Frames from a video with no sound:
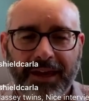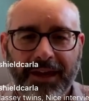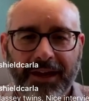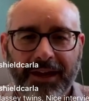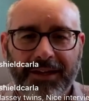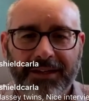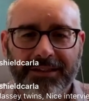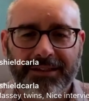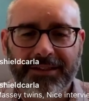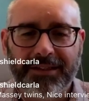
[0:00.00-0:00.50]

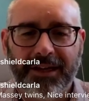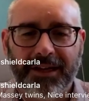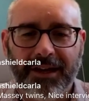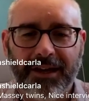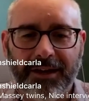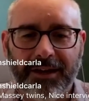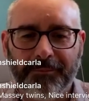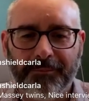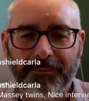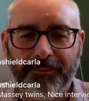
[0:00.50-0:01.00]
And
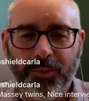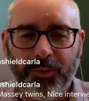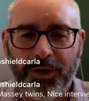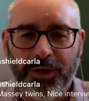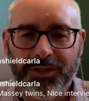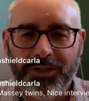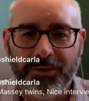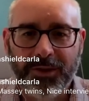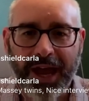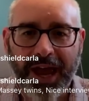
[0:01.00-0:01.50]
um, we're
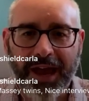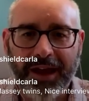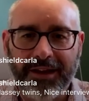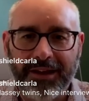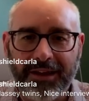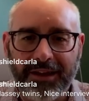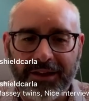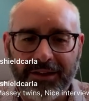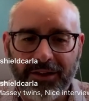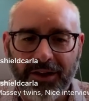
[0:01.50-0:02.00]
also
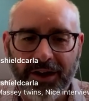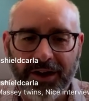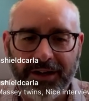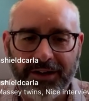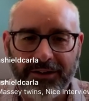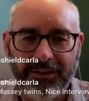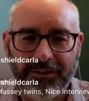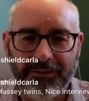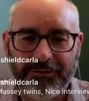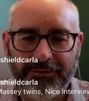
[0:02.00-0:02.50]
adding a lot
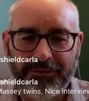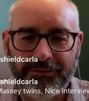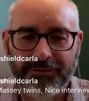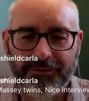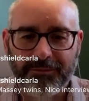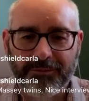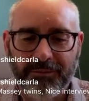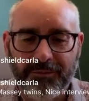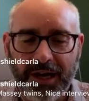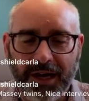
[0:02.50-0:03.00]
of
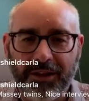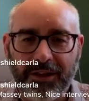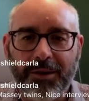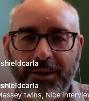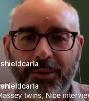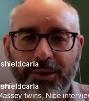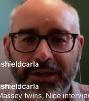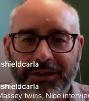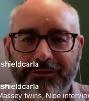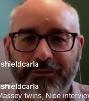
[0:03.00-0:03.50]
a
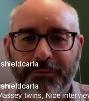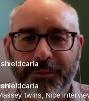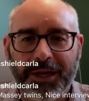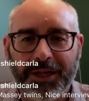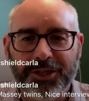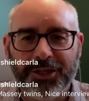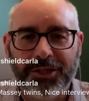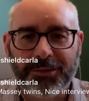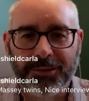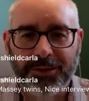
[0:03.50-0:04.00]
lot more
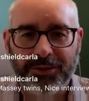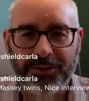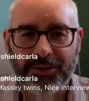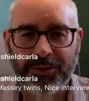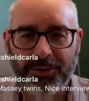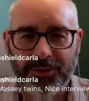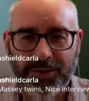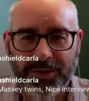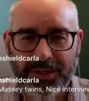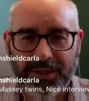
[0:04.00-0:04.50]
information about
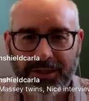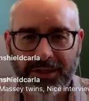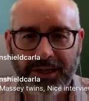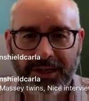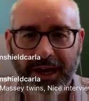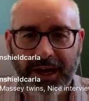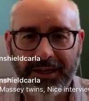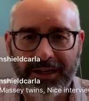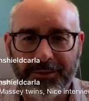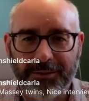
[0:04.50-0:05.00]
those
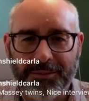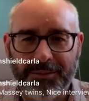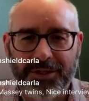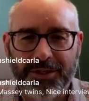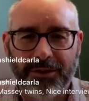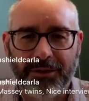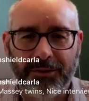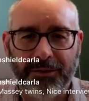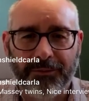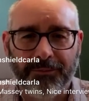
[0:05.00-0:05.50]
items.
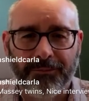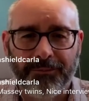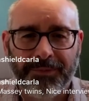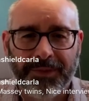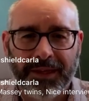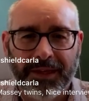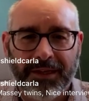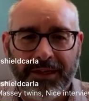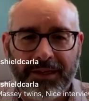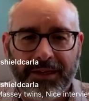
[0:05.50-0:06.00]
So
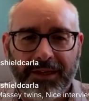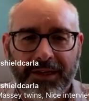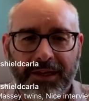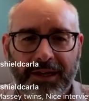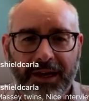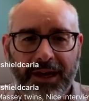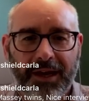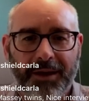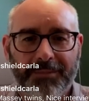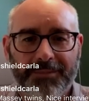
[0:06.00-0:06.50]

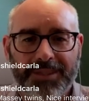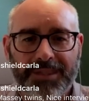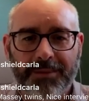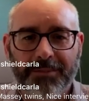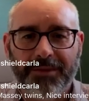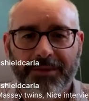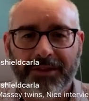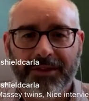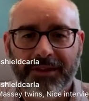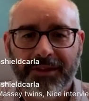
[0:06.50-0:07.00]
um,
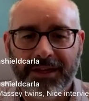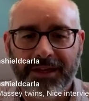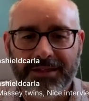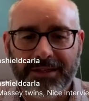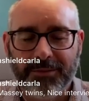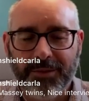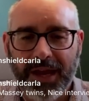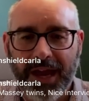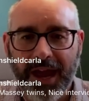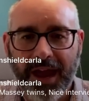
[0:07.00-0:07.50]
some of the things
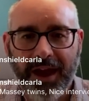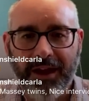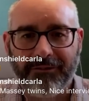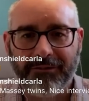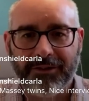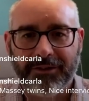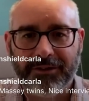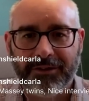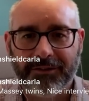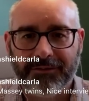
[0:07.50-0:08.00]
that we have
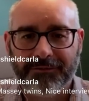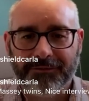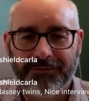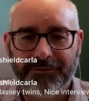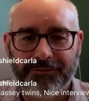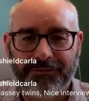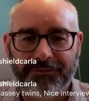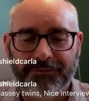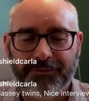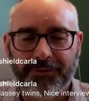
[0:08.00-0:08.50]
are,
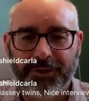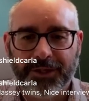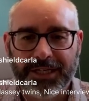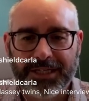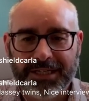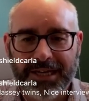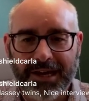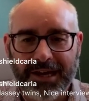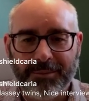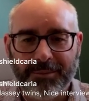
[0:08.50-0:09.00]
for
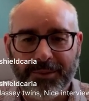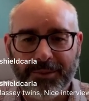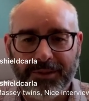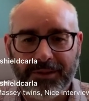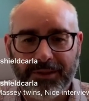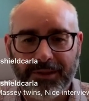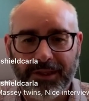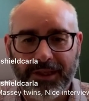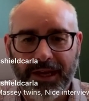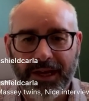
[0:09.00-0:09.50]

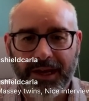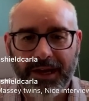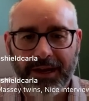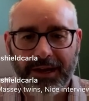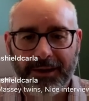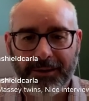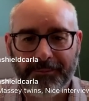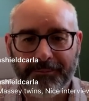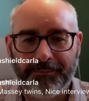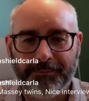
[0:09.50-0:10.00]
example,
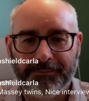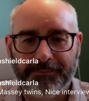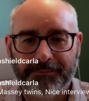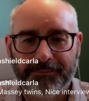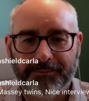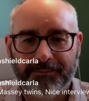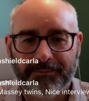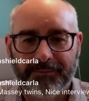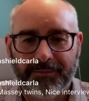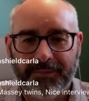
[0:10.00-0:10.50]
um,
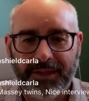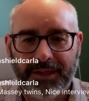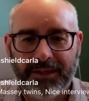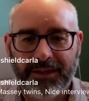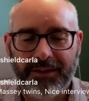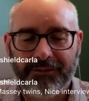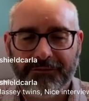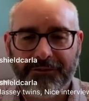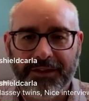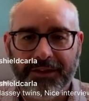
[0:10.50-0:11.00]

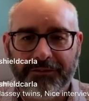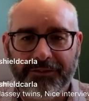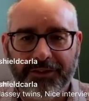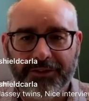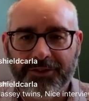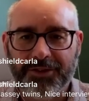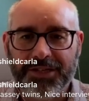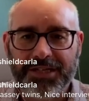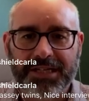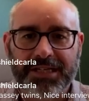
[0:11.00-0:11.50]
if, if
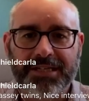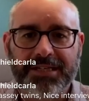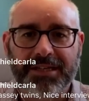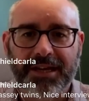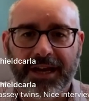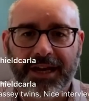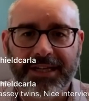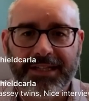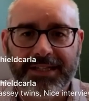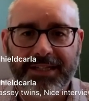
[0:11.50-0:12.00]
they're just a
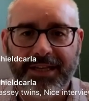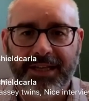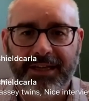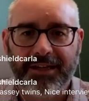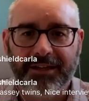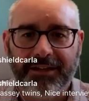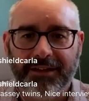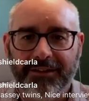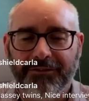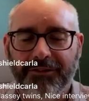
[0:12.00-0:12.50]
science
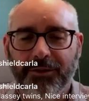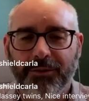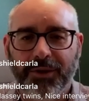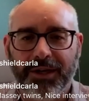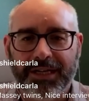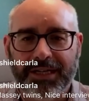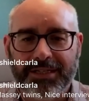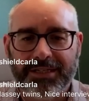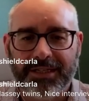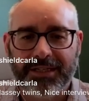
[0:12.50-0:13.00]
kit, if you
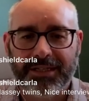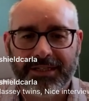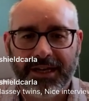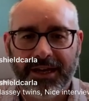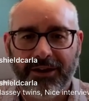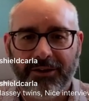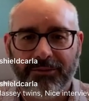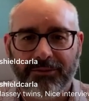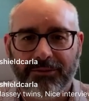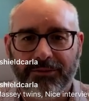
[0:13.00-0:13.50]
want to sit
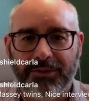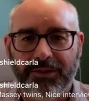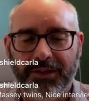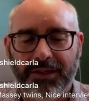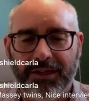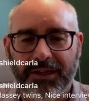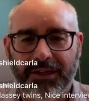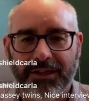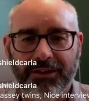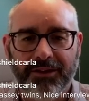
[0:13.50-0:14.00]
down,
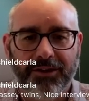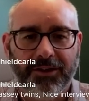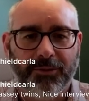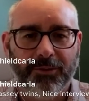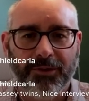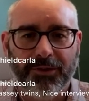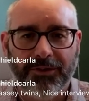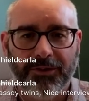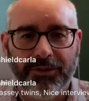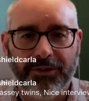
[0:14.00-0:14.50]
you know,
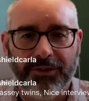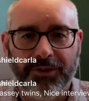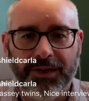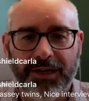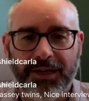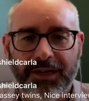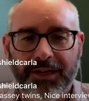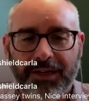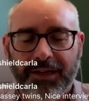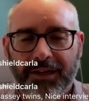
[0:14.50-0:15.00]
with your